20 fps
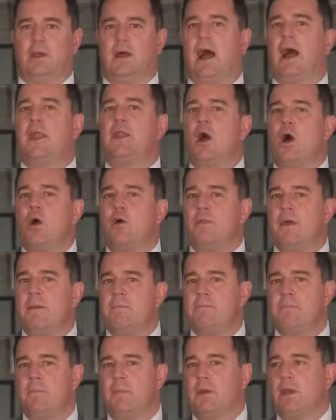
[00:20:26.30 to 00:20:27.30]
I know
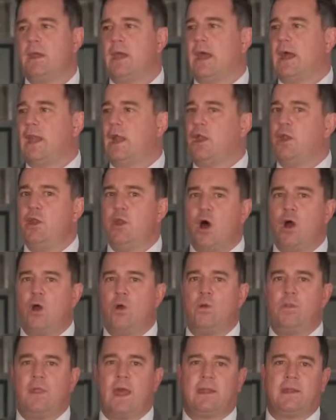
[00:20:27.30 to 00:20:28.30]
them, and I
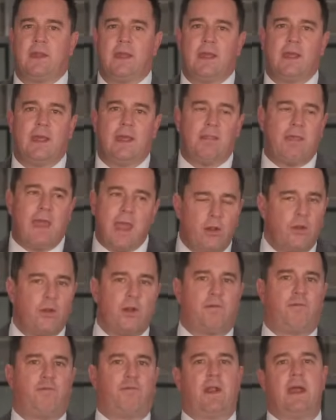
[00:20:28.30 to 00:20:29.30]
know that they are
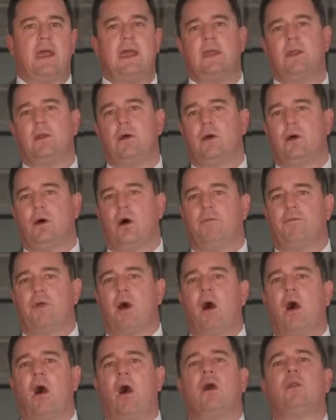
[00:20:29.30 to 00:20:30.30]
not afraid of the
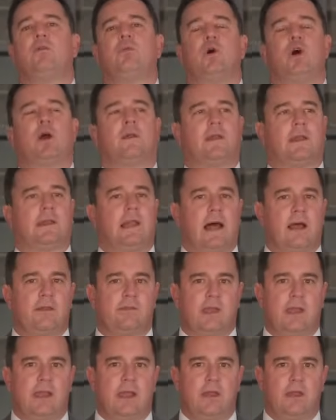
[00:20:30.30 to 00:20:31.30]
hard work that
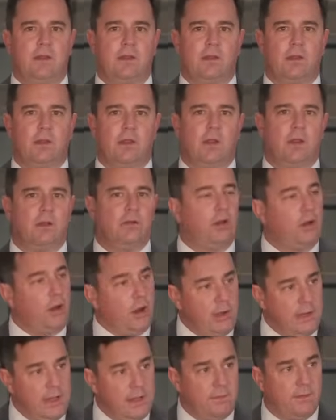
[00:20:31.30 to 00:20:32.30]
lies ahead, not
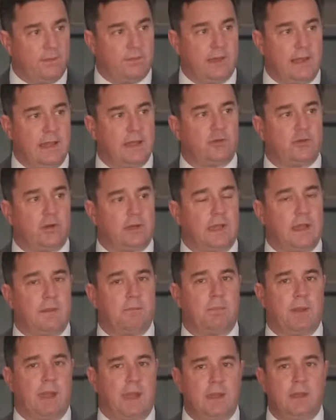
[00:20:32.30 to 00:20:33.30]
only in this election
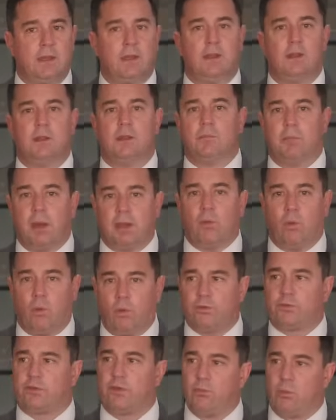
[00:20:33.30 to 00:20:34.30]
campaign, but
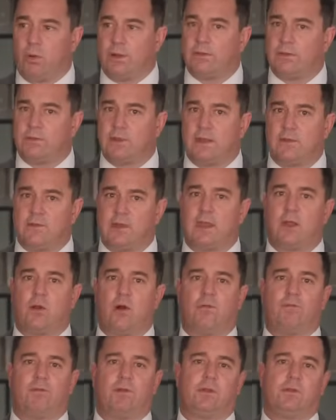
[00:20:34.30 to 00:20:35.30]
also once they take
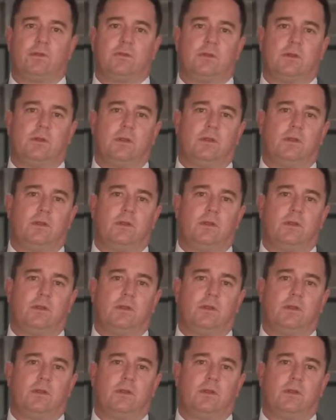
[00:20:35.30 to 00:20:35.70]
office.